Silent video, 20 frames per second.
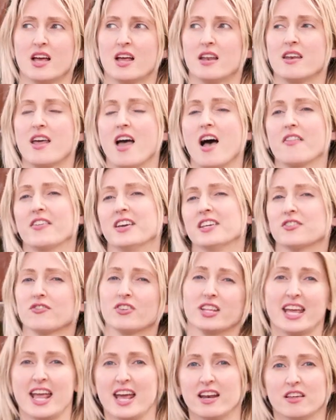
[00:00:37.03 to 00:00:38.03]
Now, there isn't
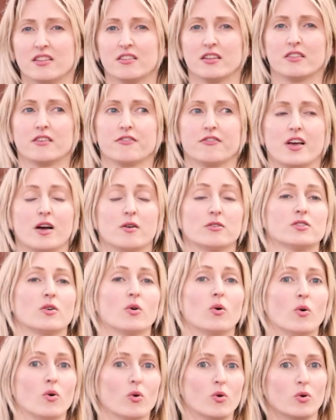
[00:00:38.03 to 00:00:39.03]
really anything that flowers
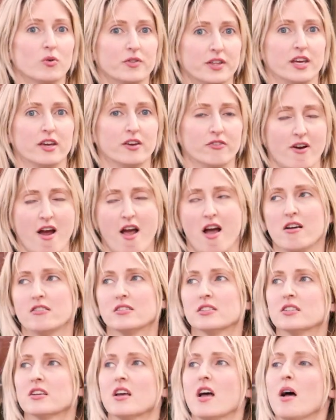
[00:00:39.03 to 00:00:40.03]
all the year
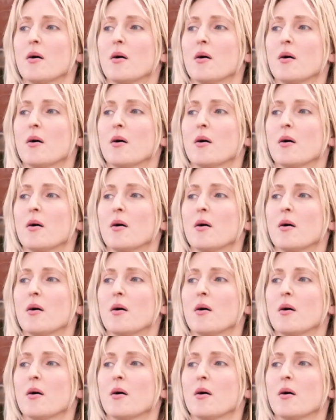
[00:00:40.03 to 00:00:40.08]
round,